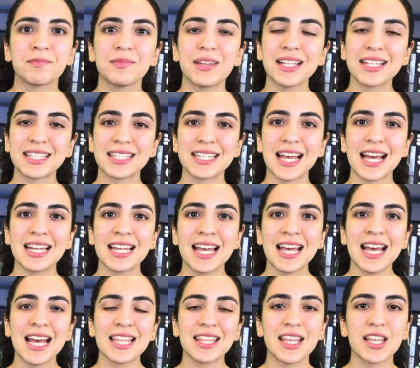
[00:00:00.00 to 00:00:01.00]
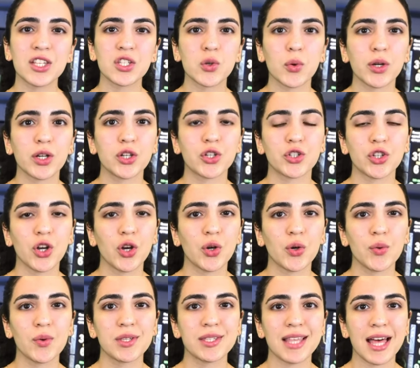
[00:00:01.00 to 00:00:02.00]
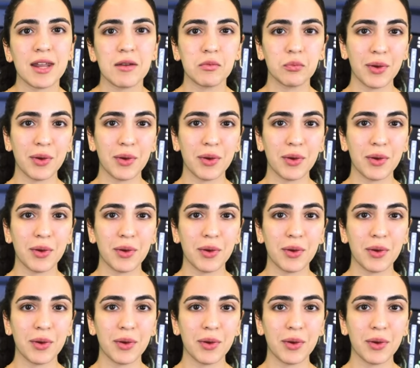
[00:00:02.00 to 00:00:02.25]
Instead, this story shows that